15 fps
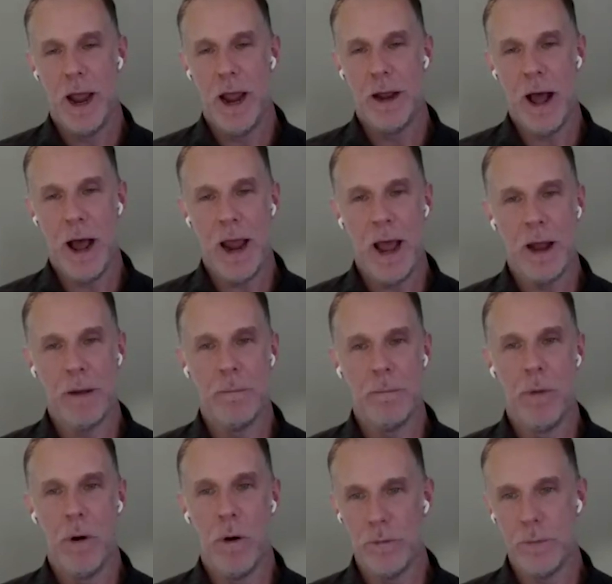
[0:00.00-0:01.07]
and I had
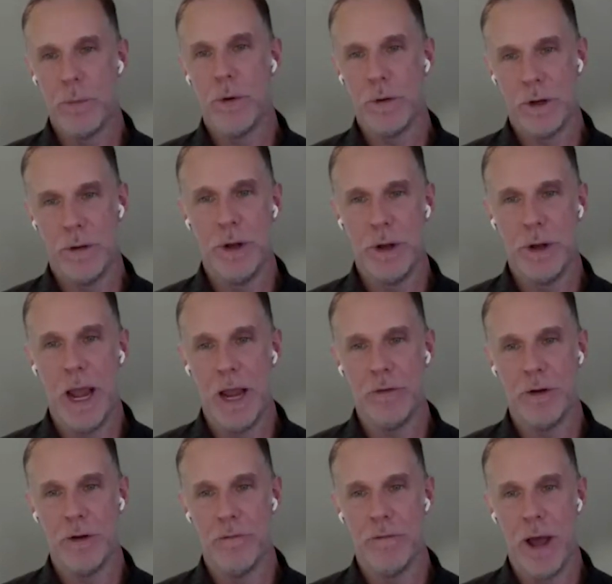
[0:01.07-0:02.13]
multiple
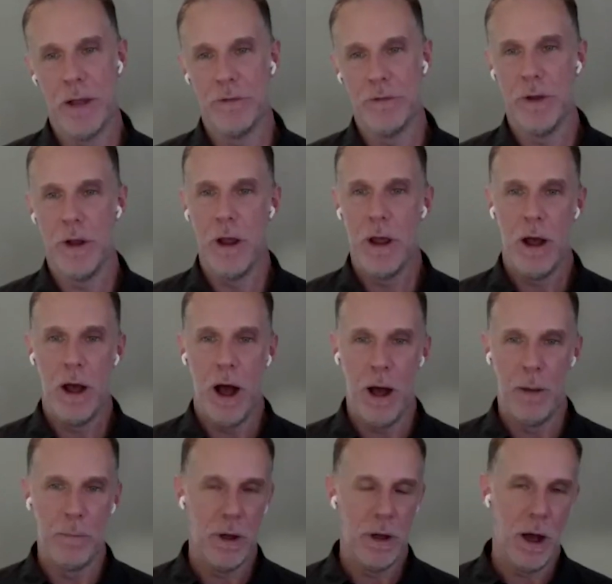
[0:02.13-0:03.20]
communication events
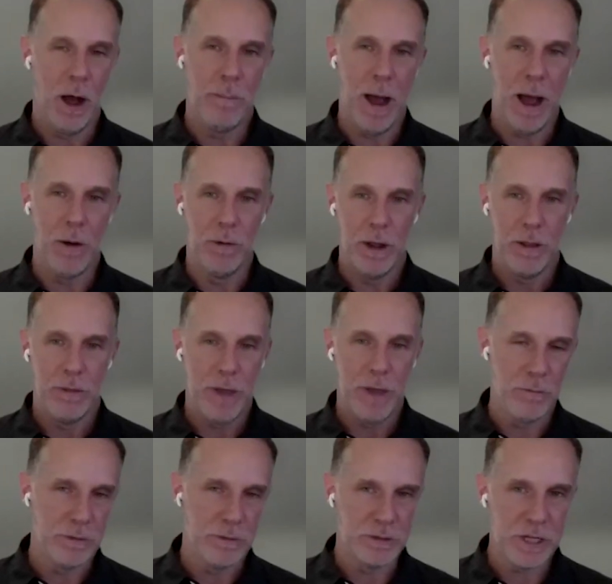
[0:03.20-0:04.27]
about
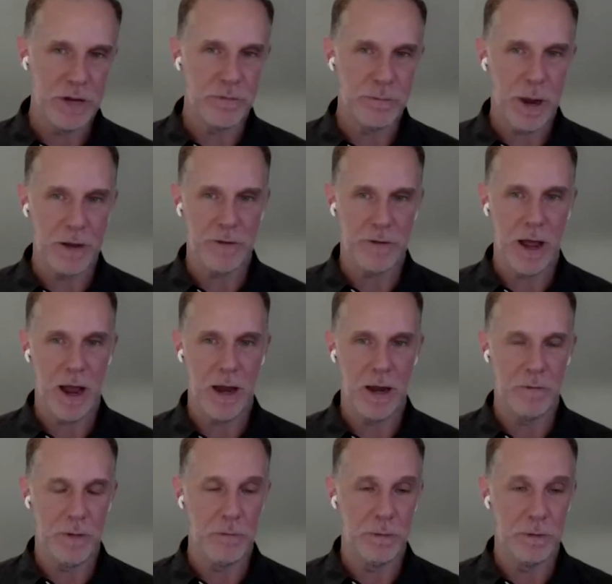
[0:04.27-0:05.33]
they've received my
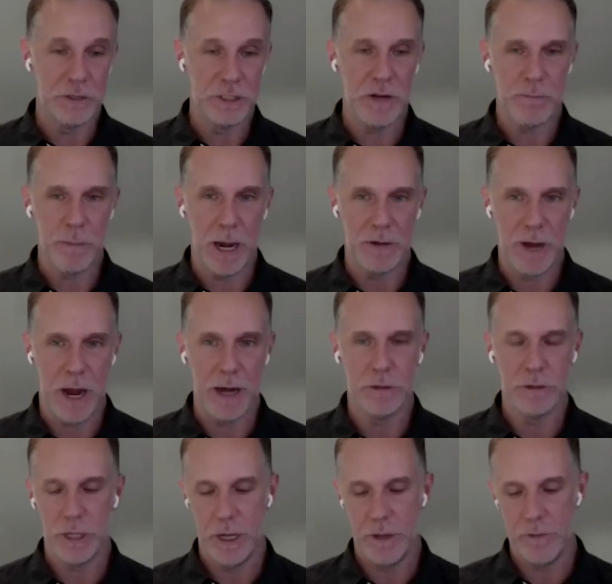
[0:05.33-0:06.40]
tires
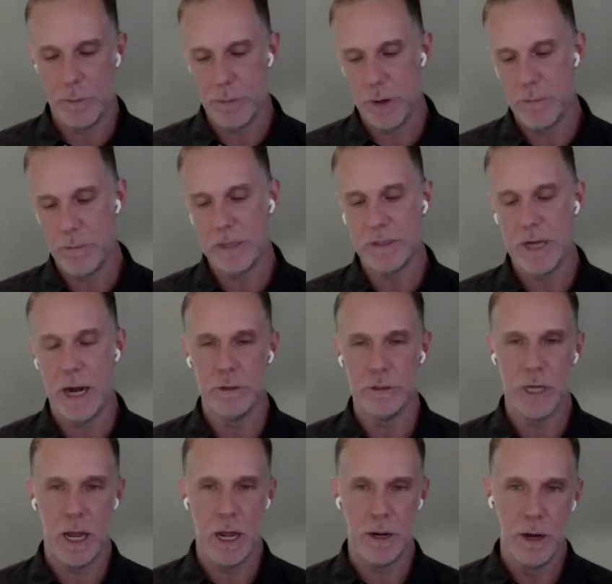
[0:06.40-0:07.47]
in, they put my
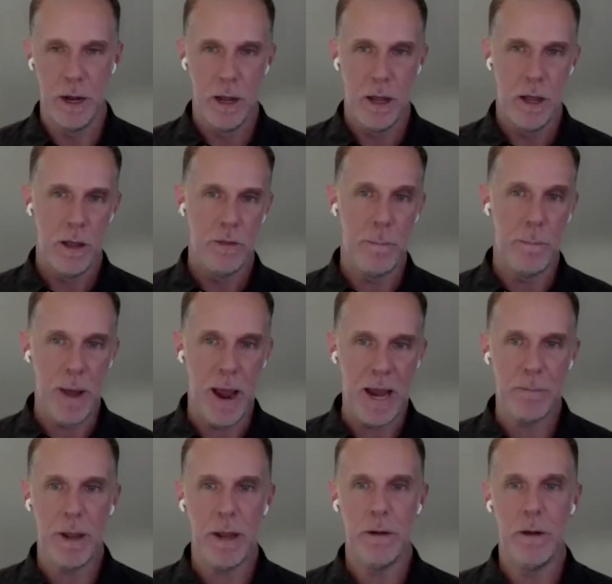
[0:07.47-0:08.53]
tires on, the
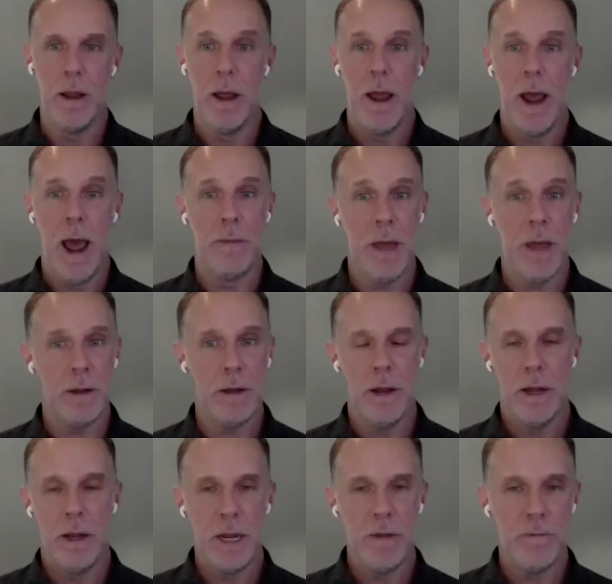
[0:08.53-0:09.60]
payment, and then
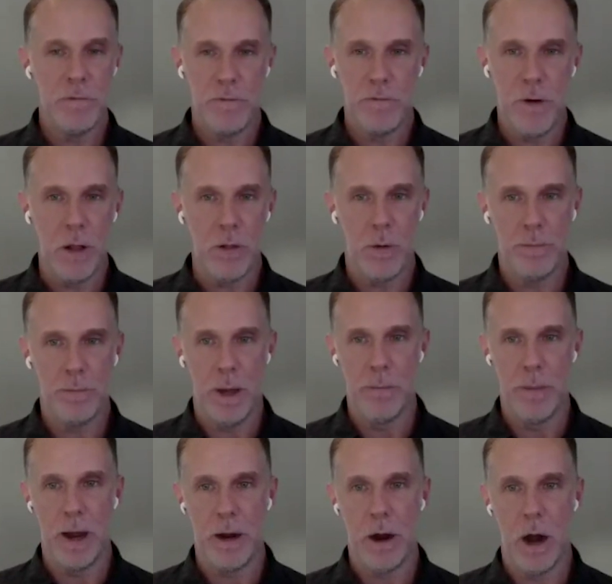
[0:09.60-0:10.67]
even follow-up
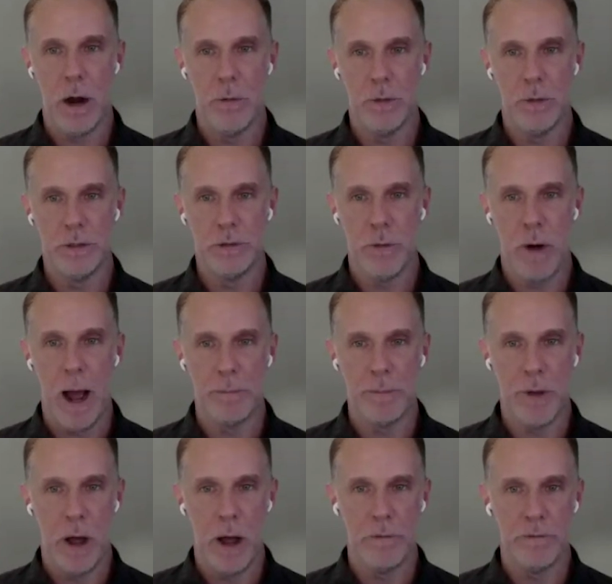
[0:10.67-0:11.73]
that my car was dropped
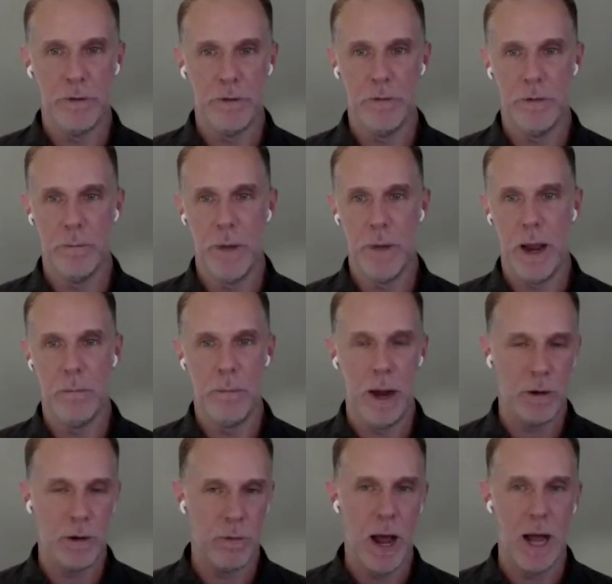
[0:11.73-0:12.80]
off into my
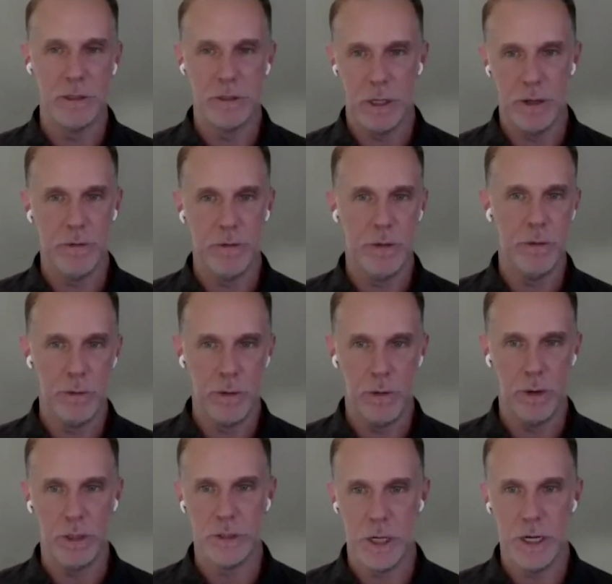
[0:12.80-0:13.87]
garage. I live in New
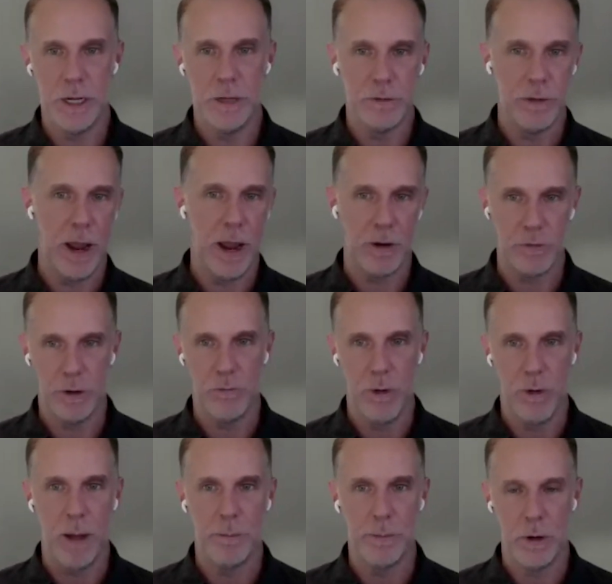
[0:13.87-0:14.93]
York City, so they actually
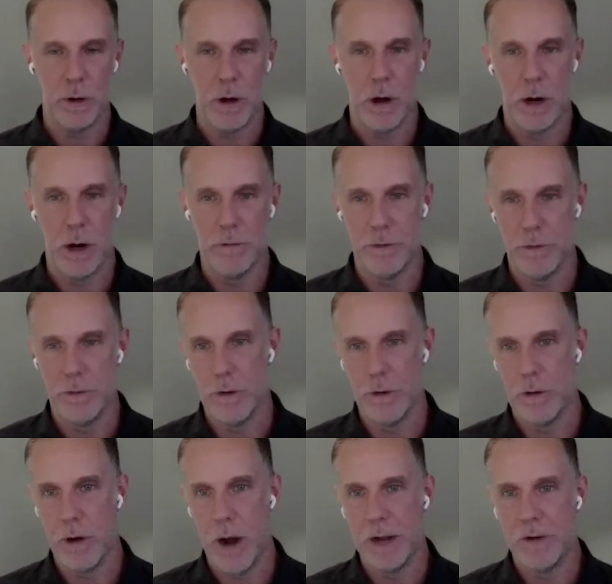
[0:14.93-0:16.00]
drop your car off into your
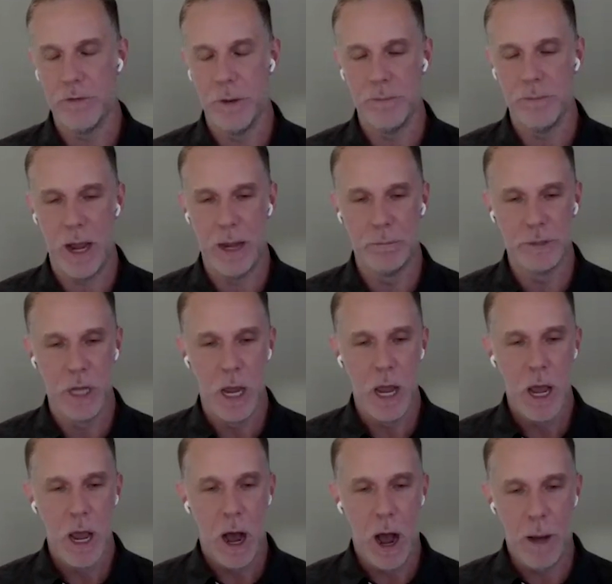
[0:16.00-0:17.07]
garage sometimes.
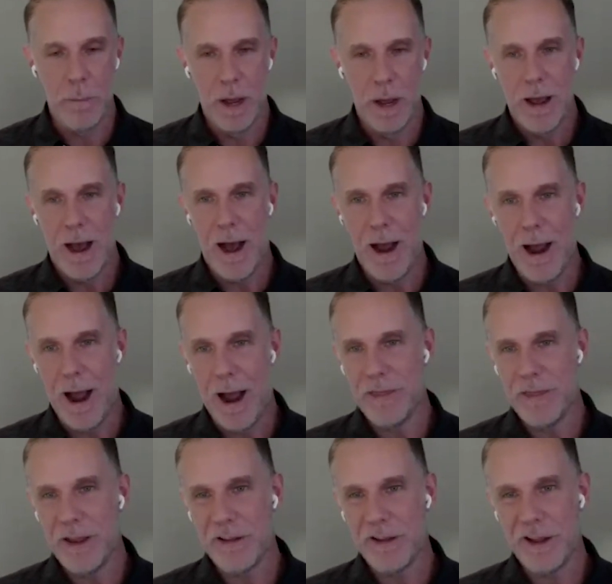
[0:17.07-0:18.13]
I
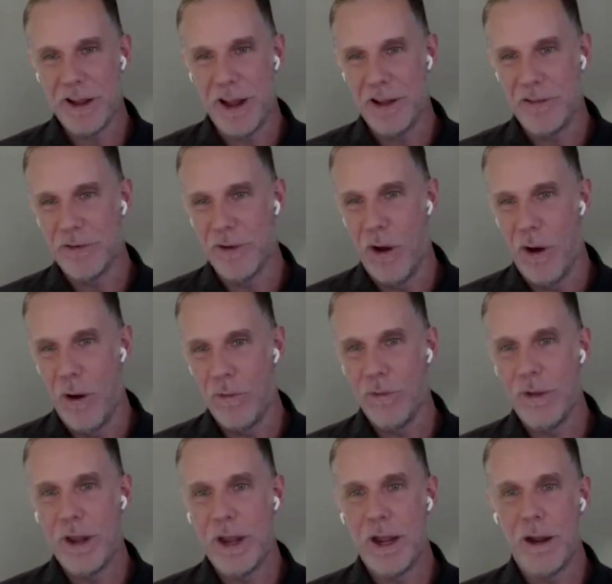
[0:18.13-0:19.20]
think it's
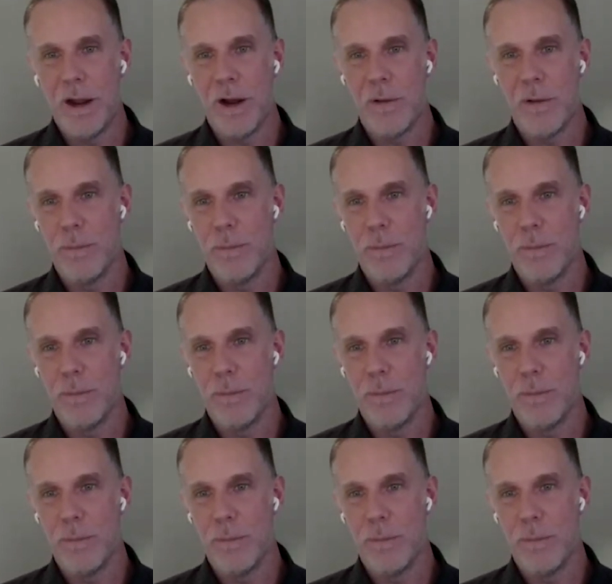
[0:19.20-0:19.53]
only